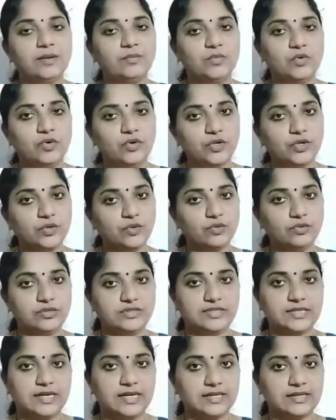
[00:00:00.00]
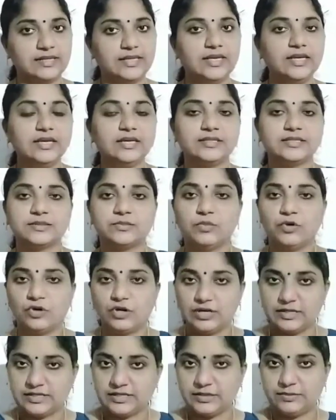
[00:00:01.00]
Molecules are the
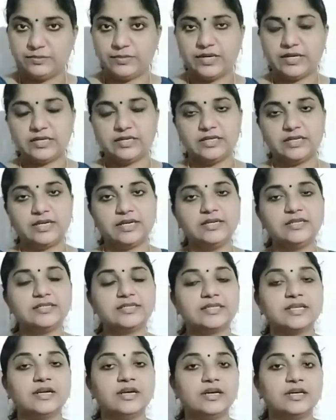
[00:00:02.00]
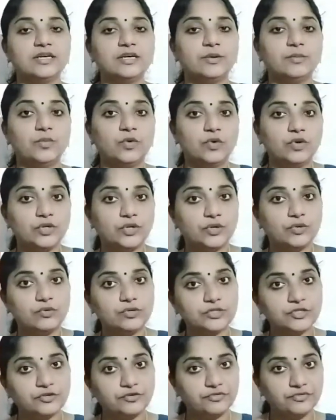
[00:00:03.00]
smallest particles.
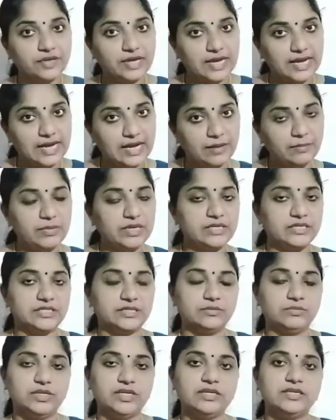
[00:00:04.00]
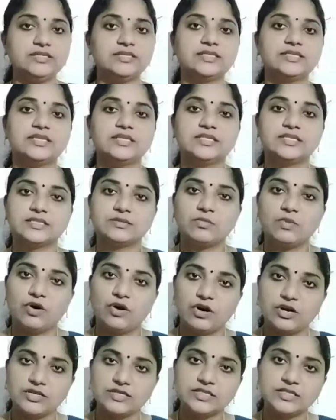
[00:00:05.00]
Molecules of element means
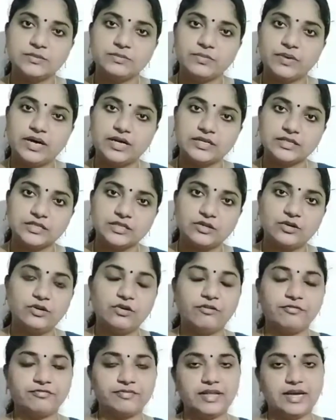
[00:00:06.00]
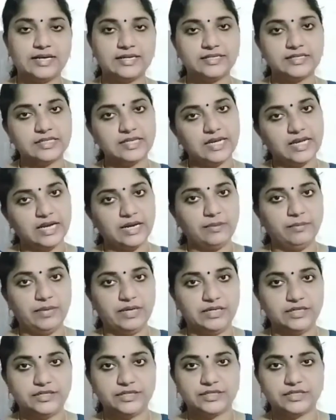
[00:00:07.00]
smallest particle of that
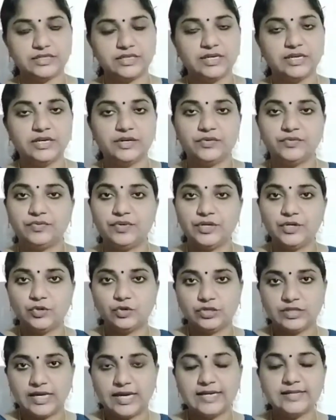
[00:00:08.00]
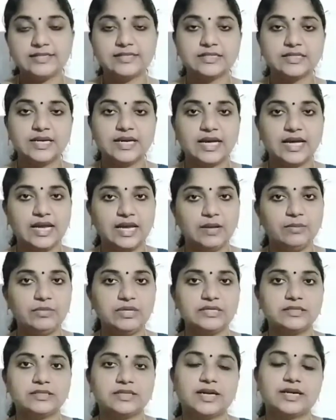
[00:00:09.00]
element. We know that
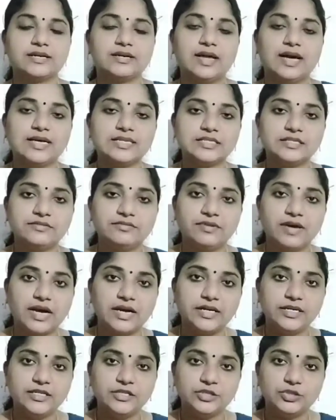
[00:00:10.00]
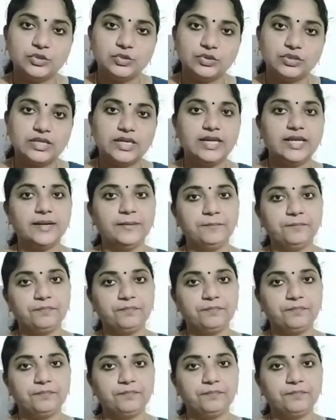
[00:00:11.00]
elements are classified into three: